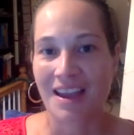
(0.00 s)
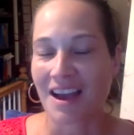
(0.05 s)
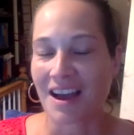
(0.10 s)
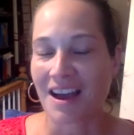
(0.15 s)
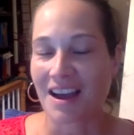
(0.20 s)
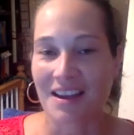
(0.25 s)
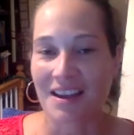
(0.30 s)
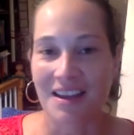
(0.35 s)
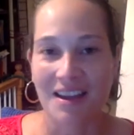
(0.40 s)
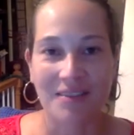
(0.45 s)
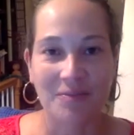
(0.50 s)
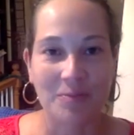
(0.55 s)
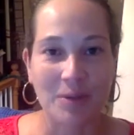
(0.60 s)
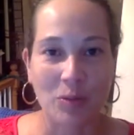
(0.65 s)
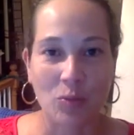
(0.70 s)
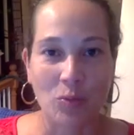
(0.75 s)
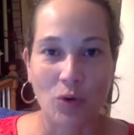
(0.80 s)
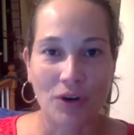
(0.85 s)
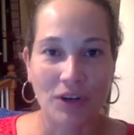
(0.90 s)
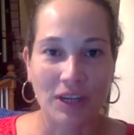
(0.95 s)
I have
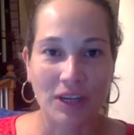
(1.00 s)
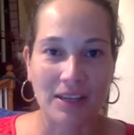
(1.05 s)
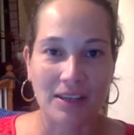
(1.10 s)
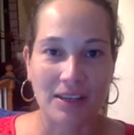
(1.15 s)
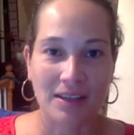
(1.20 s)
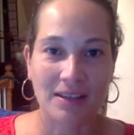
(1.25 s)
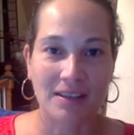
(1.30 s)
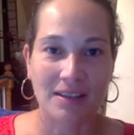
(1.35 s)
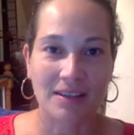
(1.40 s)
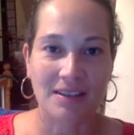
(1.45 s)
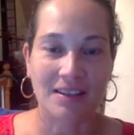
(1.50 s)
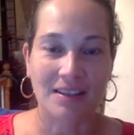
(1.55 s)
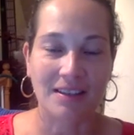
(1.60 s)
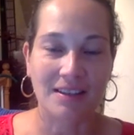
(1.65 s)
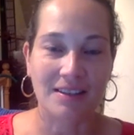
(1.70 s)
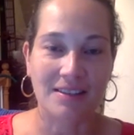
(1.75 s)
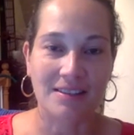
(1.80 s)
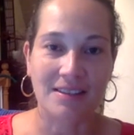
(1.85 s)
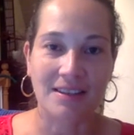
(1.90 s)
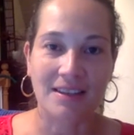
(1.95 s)
been working in
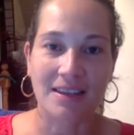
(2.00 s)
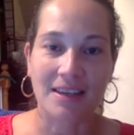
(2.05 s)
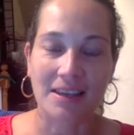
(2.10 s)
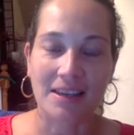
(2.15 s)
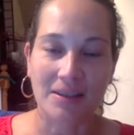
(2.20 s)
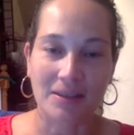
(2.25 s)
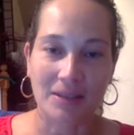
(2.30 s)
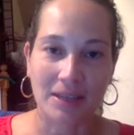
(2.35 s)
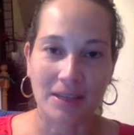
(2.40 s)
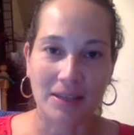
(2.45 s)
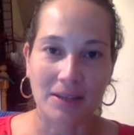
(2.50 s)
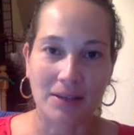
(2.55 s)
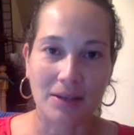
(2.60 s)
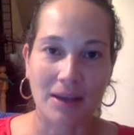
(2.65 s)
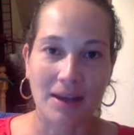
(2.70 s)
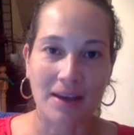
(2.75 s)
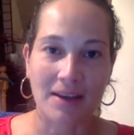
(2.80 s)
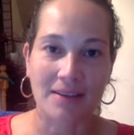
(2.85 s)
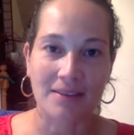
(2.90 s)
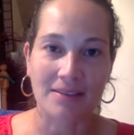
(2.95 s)
holistic healing
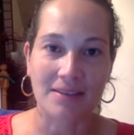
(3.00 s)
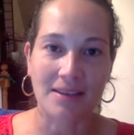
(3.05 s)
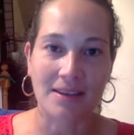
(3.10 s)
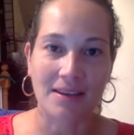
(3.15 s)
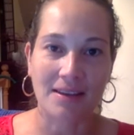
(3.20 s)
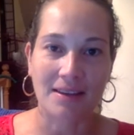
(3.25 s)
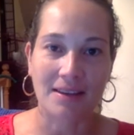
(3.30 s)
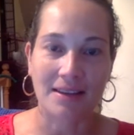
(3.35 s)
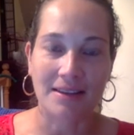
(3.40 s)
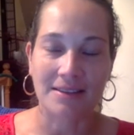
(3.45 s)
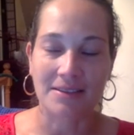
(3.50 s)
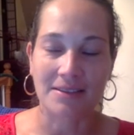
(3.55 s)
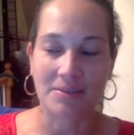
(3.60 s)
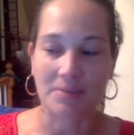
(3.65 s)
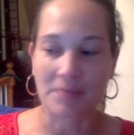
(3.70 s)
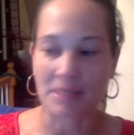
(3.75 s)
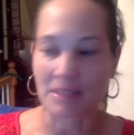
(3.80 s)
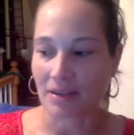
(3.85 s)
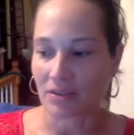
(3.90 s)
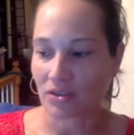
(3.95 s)
as a licensed
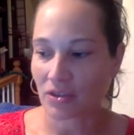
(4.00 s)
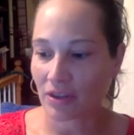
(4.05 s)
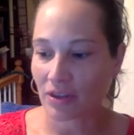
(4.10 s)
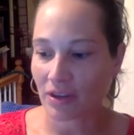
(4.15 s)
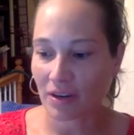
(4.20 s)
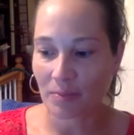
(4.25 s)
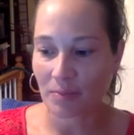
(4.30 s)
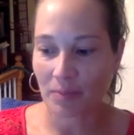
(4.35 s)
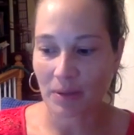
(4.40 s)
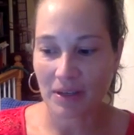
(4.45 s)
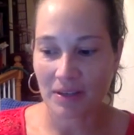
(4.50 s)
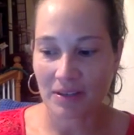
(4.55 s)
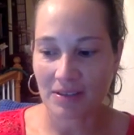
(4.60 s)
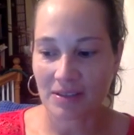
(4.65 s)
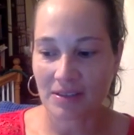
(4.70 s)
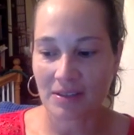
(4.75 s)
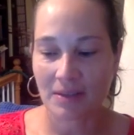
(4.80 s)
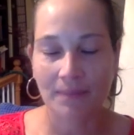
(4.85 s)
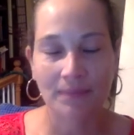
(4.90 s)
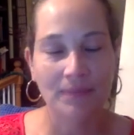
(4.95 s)
massage
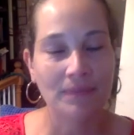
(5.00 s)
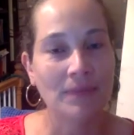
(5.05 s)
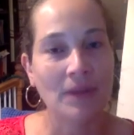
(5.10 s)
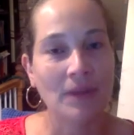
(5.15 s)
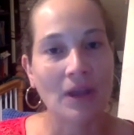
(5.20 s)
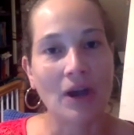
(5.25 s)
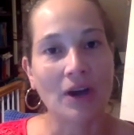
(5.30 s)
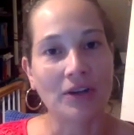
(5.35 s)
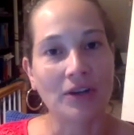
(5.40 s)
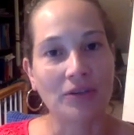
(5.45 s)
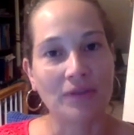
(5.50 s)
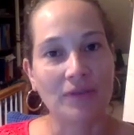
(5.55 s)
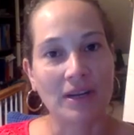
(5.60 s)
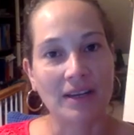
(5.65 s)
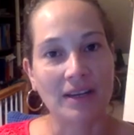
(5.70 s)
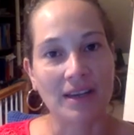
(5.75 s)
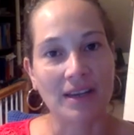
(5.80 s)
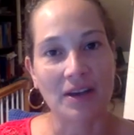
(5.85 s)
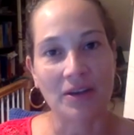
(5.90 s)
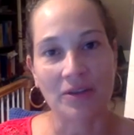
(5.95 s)
therapist,
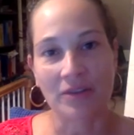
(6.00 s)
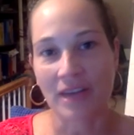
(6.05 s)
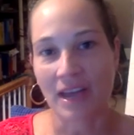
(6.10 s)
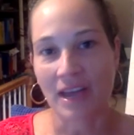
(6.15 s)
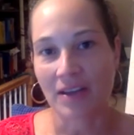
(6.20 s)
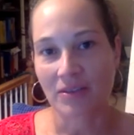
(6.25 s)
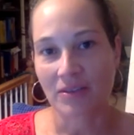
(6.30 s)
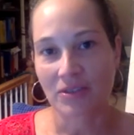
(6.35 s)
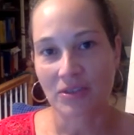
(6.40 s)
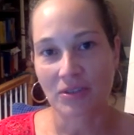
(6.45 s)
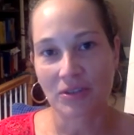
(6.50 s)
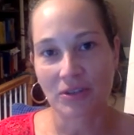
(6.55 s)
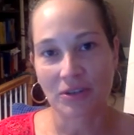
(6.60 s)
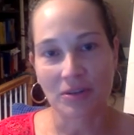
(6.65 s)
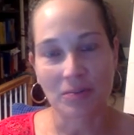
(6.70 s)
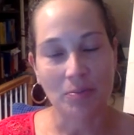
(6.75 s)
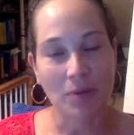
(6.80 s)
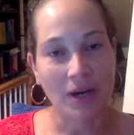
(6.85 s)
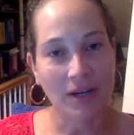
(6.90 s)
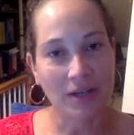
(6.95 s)
Ayurvedic health counselor
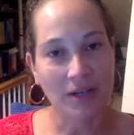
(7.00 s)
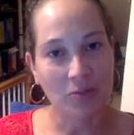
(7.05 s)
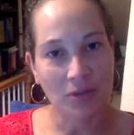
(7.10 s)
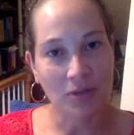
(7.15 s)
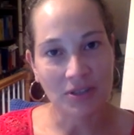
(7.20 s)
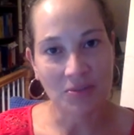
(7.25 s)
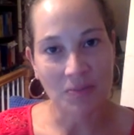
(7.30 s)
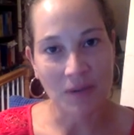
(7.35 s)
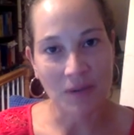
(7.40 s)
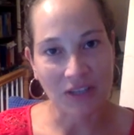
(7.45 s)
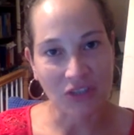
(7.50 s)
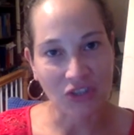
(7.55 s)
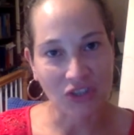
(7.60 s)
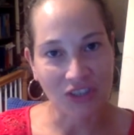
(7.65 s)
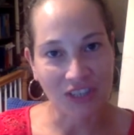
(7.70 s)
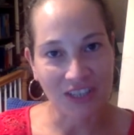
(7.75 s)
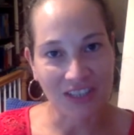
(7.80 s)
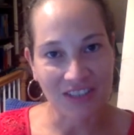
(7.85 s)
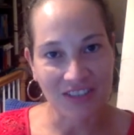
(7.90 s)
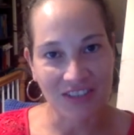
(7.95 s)
and bodywork
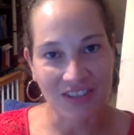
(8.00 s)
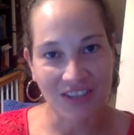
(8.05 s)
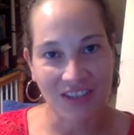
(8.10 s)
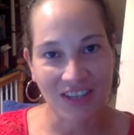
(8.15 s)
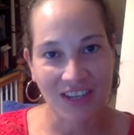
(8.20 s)
specialist,